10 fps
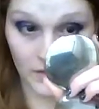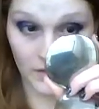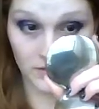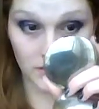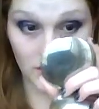
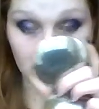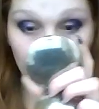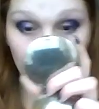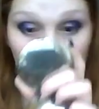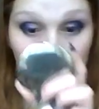So
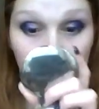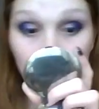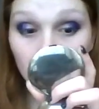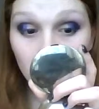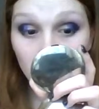
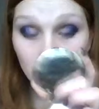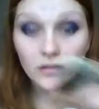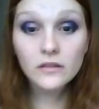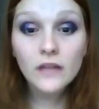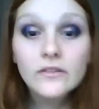
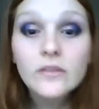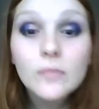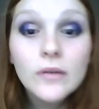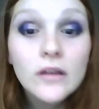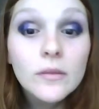that's the
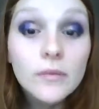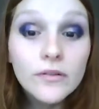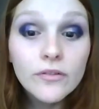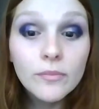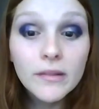
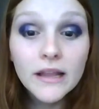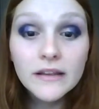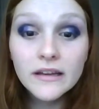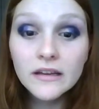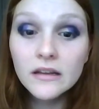purples
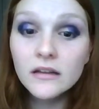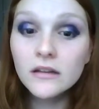blending.